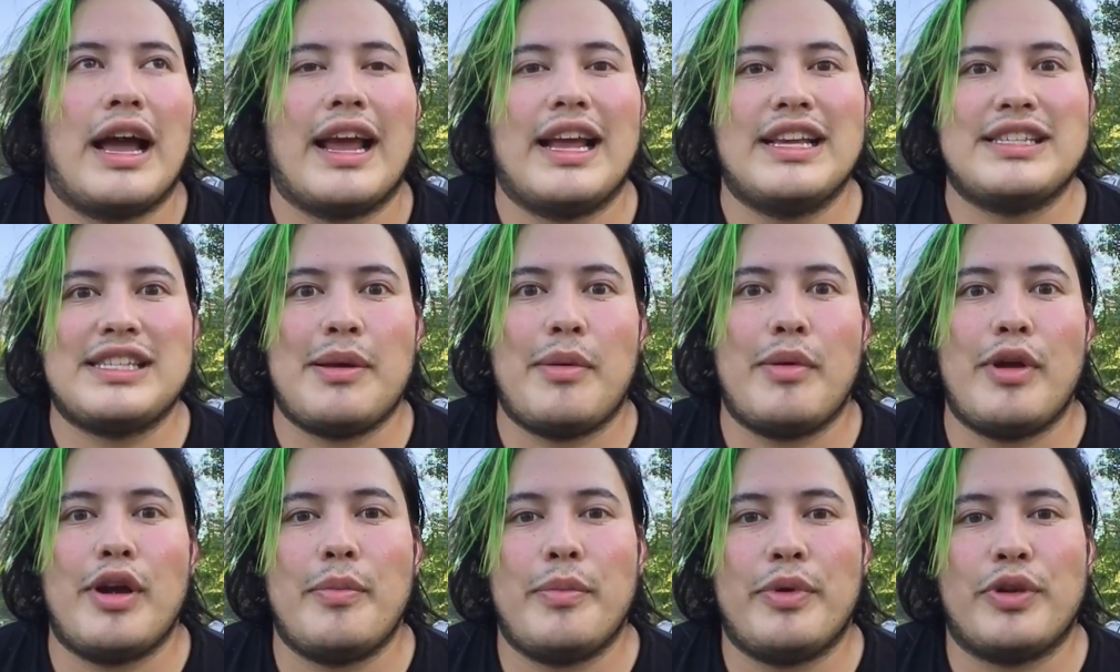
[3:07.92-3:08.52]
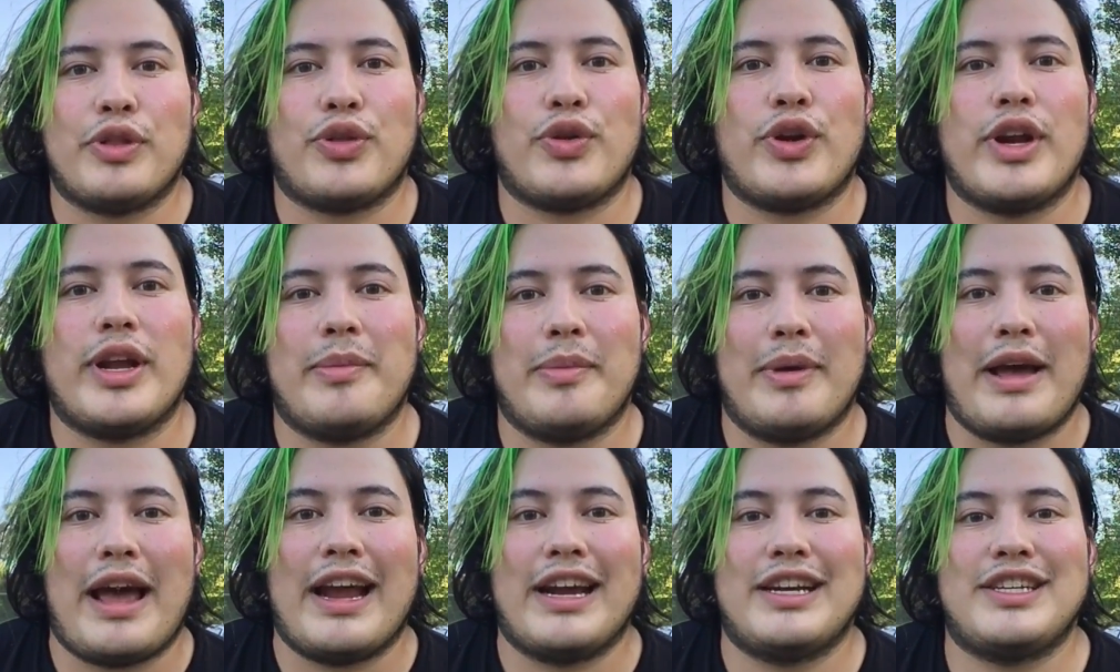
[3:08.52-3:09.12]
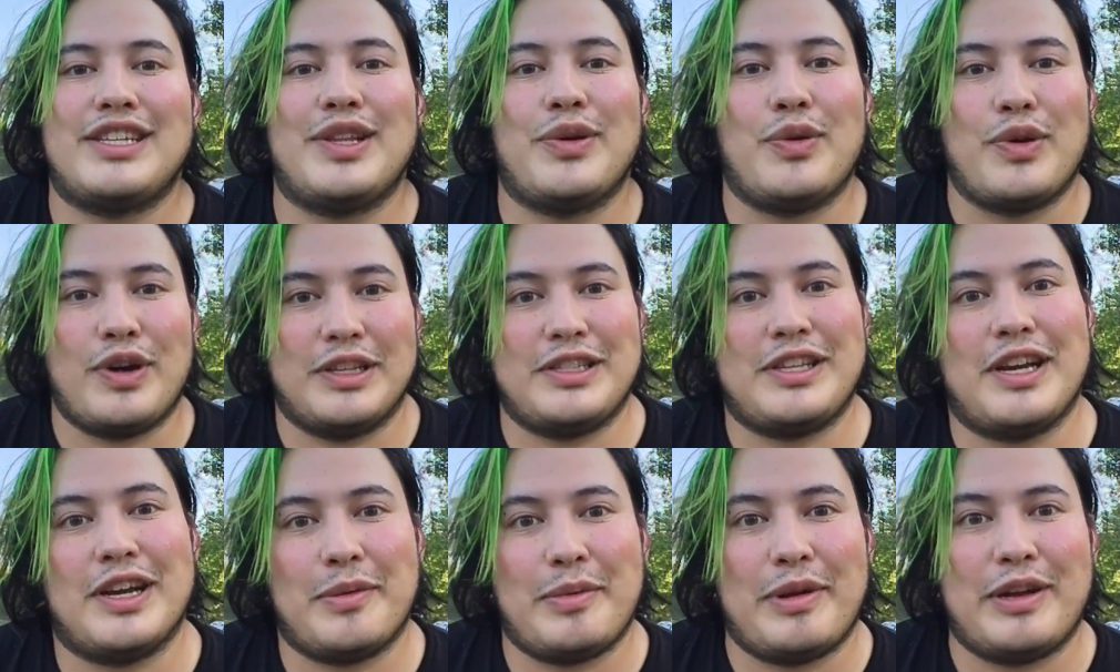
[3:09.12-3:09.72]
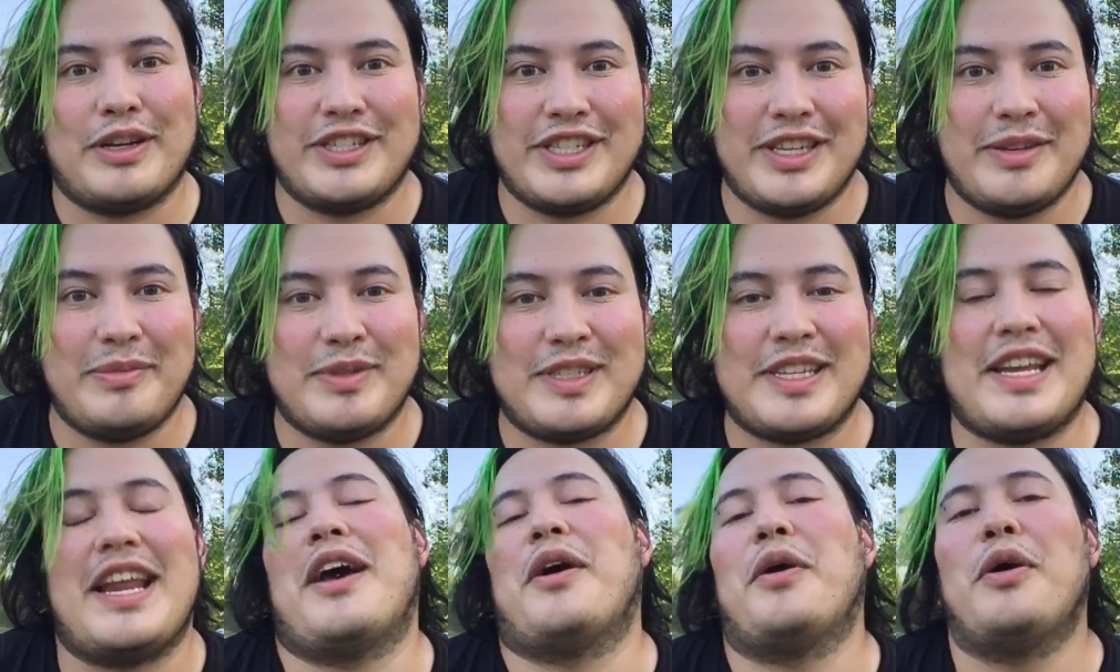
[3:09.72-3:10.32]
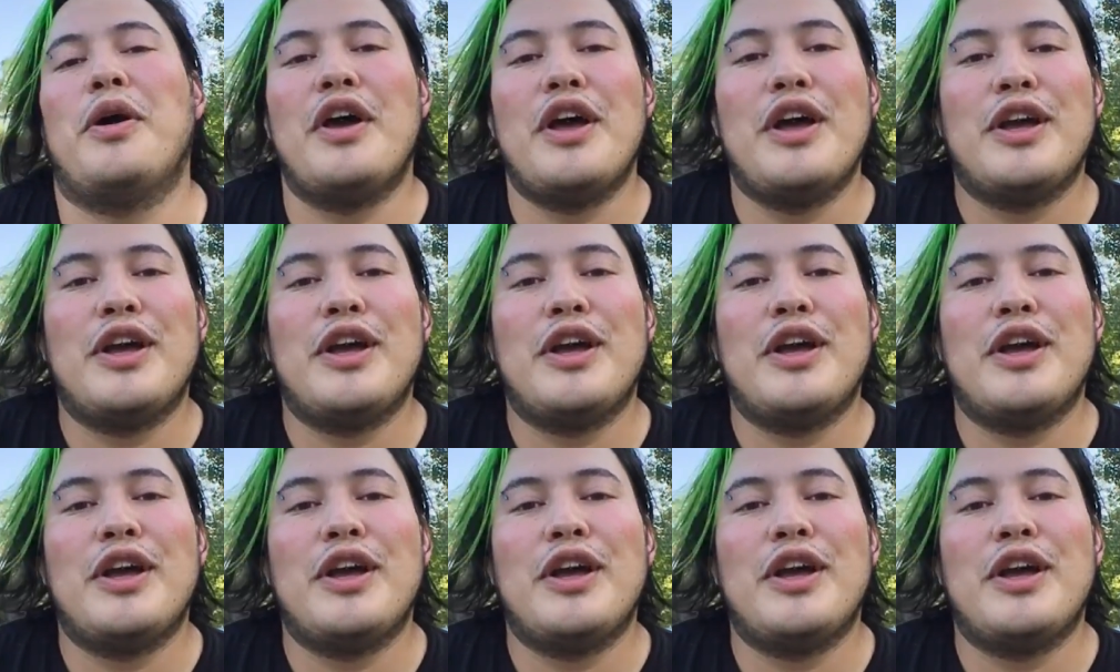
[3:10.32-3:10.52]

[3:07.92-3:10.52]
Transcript: I guess I'm on number 3, but I actually want to talk about gyms now.